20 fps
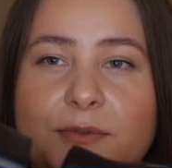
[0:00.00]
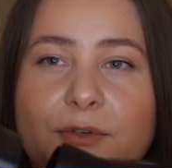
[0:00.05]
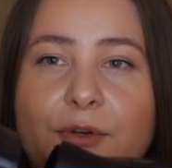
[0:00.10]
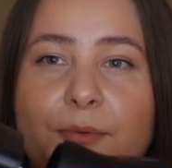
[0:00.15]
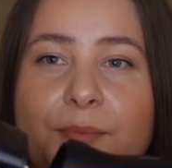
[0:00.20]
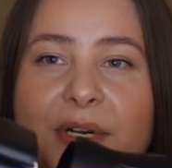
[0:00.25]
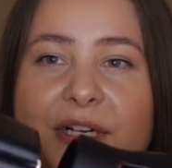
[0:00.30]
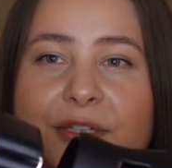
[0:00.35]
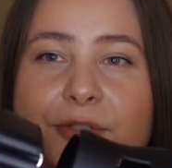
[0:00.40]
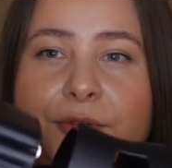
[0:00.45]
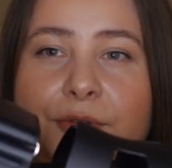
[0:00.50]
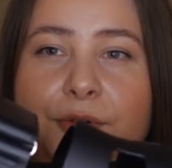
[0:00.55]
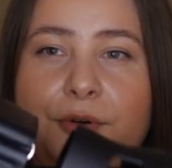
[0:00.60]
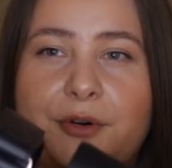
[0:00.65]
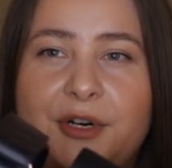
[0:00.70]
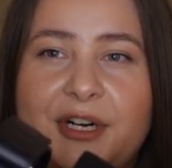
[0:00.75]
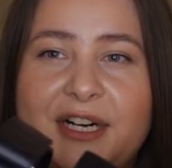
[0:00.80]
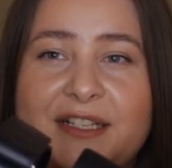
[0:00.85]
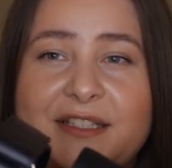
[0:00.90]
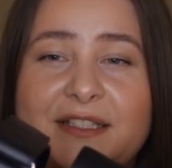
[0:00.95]
compared to the
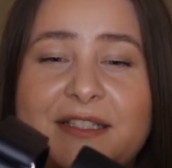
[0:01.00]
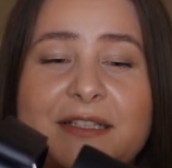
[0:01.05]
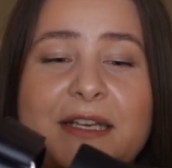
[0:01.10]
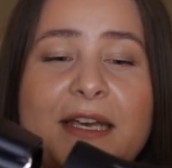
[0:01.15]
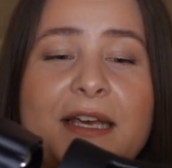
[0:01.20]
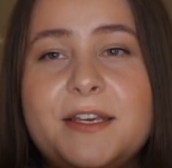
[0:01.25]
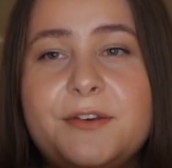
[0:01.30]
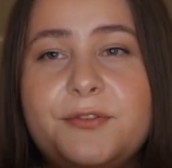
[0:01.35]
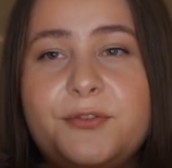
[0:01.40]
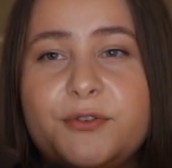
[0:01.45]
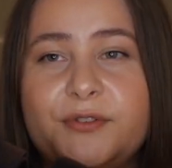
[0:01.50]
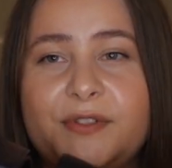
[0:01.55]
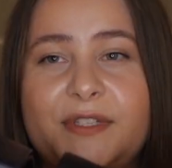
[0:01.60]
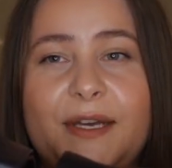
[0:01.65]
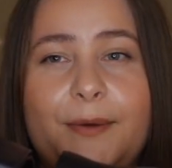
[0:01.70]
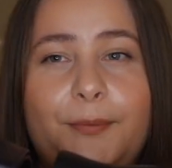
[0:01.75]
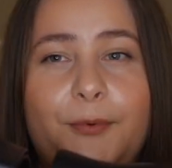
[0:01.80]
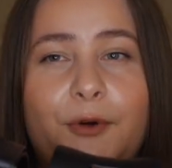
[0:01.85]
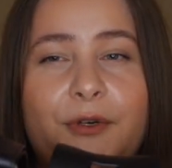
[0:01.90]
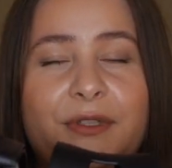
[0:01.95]
orange. If you
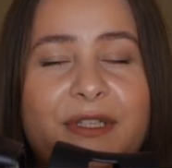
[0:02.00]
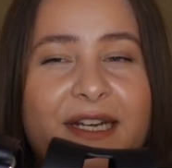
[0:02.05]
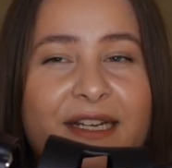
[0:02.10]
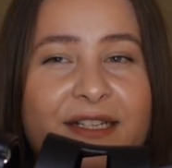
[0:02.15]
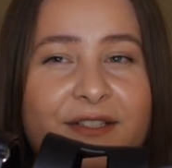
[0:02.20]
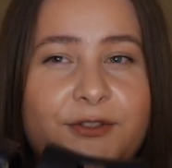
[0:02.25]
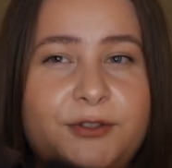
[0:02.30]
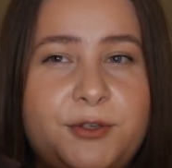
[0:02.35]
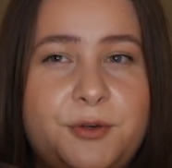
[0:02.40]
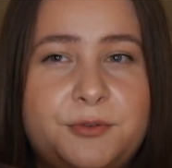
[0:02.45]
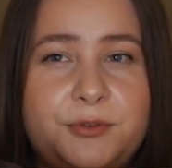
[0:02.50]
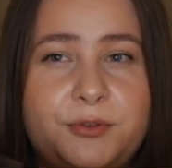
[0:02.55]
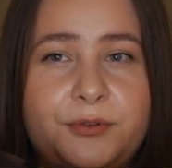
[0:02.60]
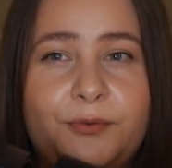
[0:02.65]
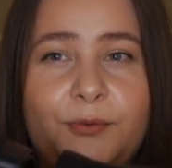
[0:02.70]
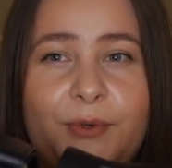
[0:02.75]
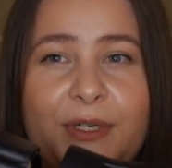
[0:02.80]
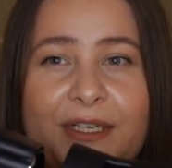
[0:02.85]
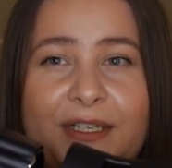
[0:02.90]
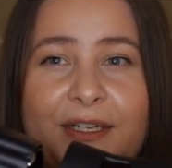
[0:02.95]
step on a
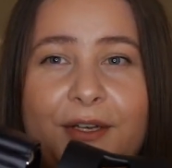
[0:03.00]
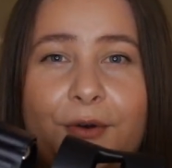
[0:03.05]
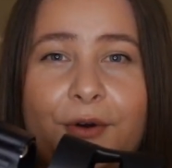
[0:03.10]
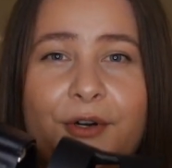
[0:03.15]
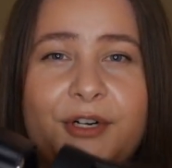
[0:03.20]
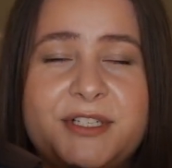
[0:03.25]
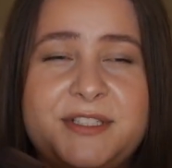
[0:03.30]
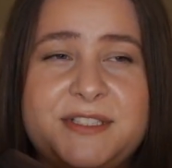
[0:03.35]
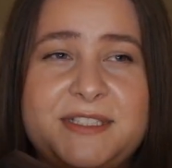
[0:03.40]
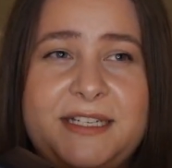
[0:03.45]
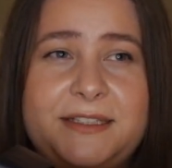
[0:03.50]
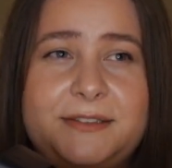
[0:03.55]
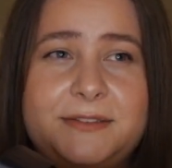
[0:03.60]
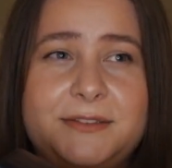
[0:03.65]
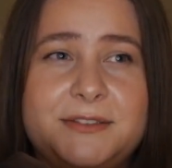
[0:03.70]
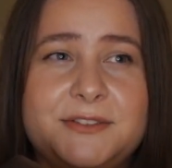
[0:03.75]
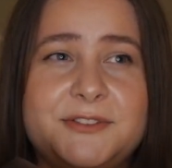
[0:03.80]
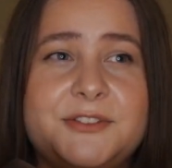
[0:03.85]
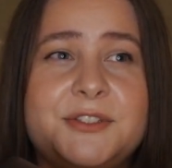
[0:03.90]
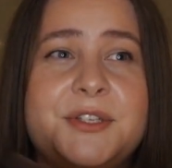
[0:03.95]
stone with the orange
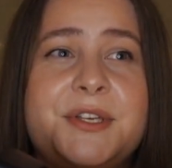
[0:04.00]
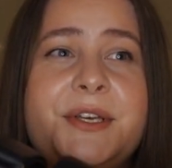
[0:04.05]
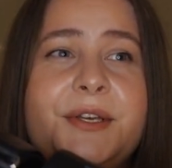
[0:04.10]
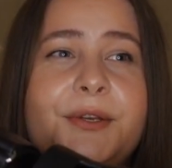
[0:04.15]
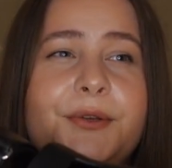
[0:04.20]
sandals,